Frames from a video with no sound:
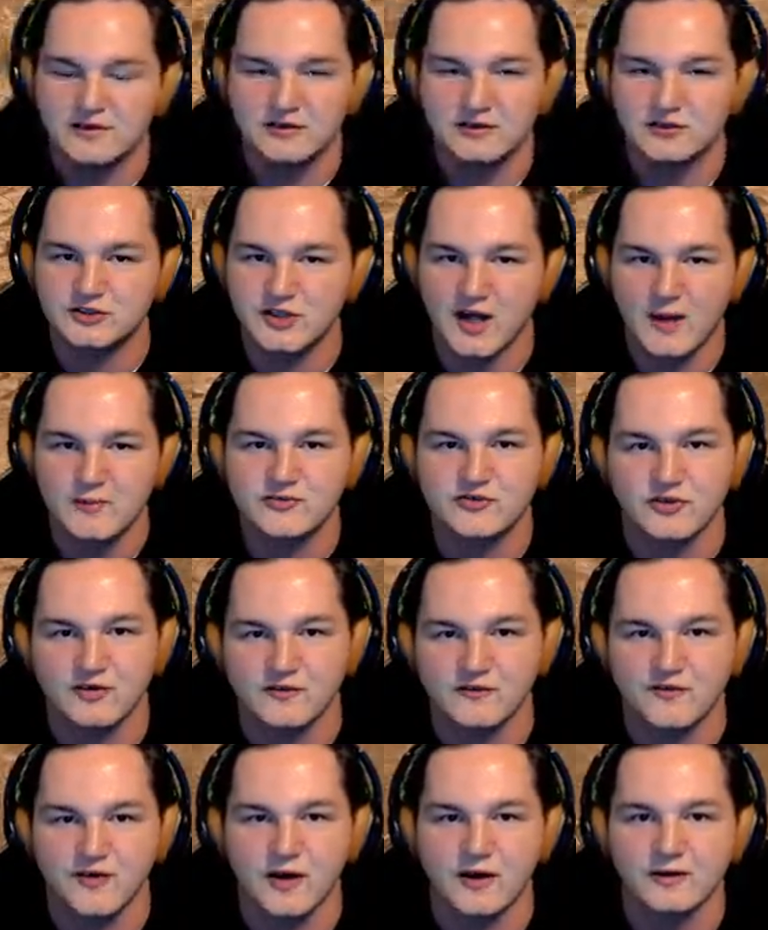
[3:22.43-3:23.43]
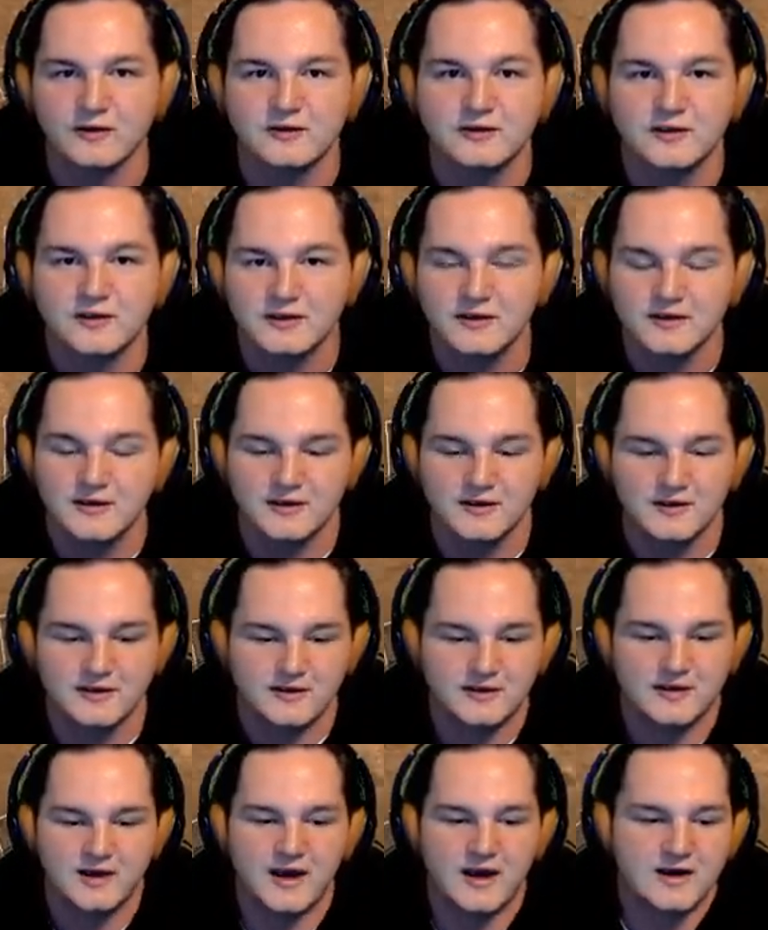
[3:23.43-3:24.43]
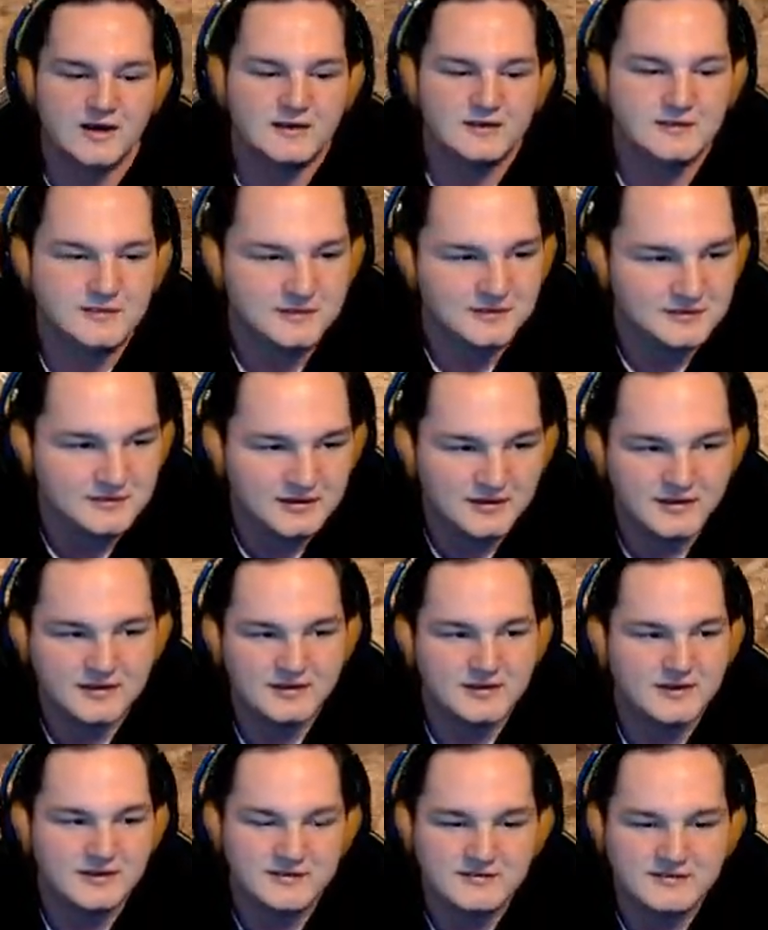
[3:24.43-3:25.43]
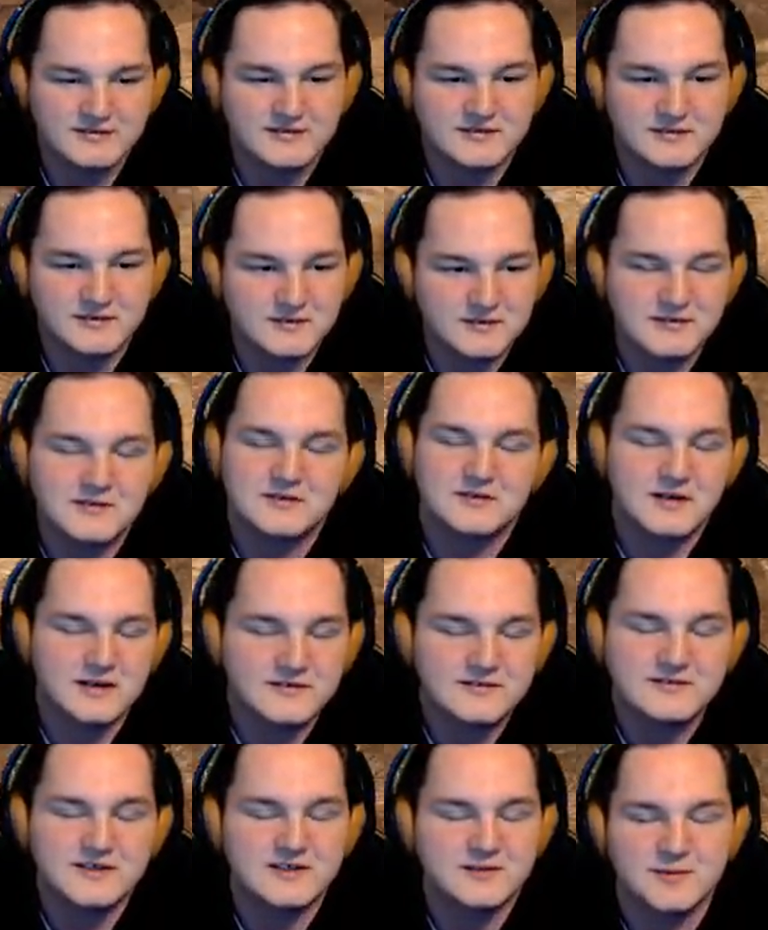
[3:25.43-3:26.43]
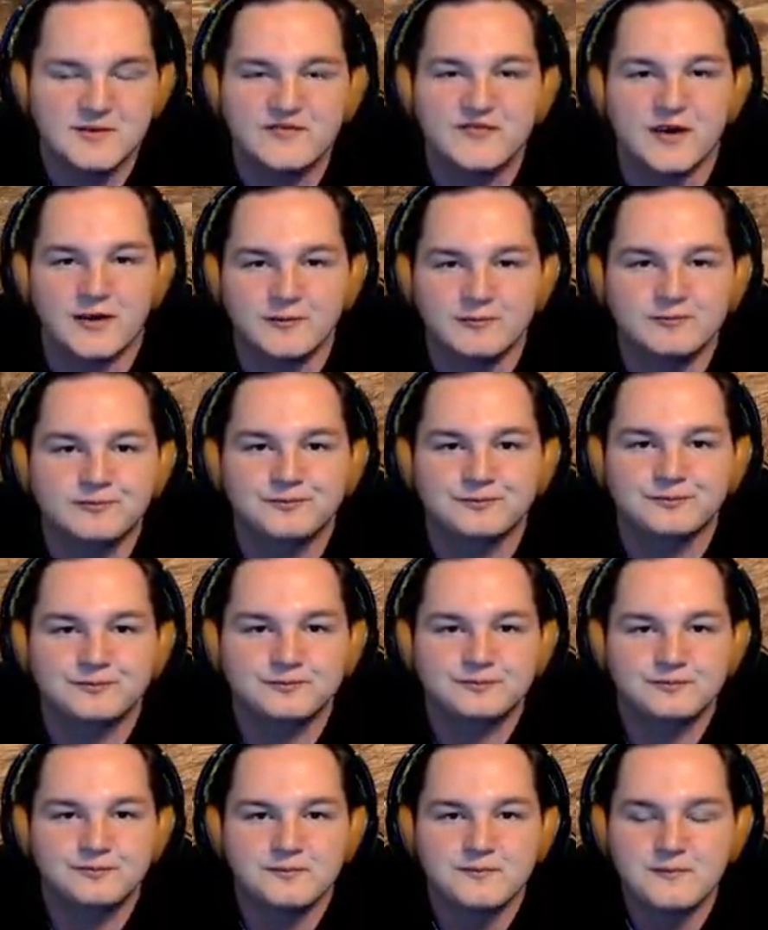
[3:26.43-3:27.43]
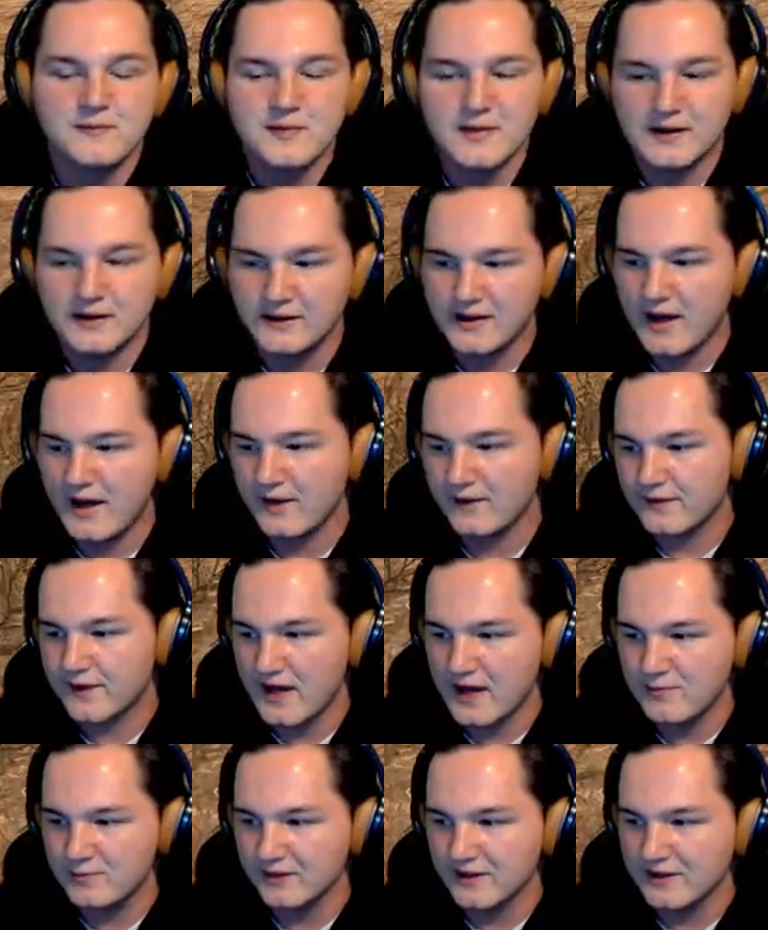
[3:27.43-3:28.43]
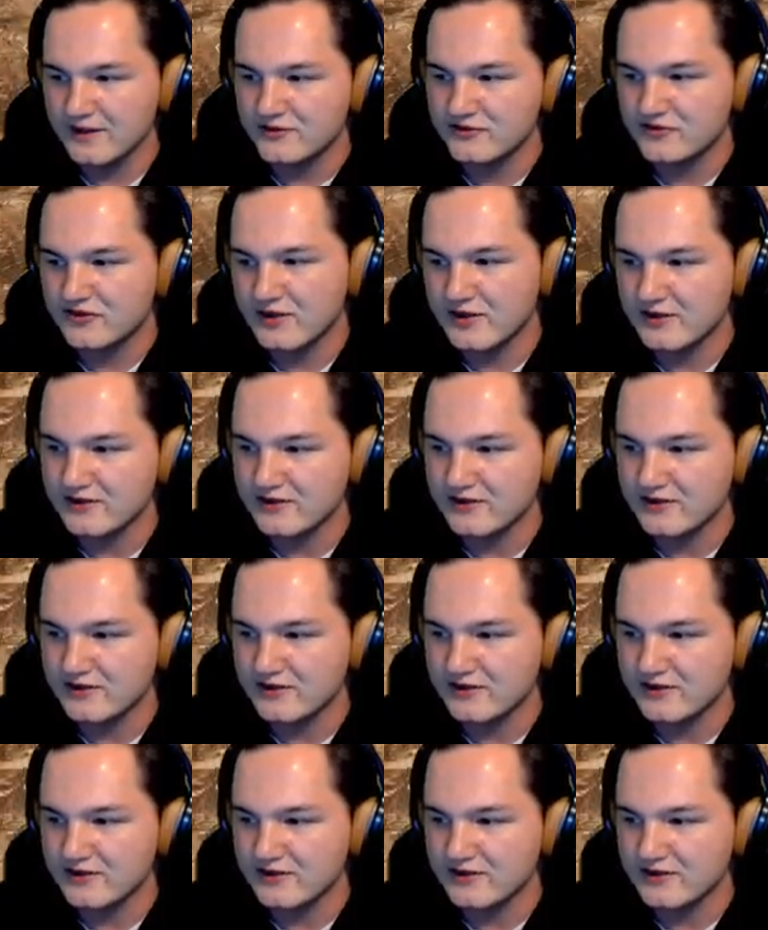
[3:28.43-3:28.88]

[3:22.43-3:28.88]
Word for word: a good job so far. And it's it's going to be fun. Now, the gameplay you're seeing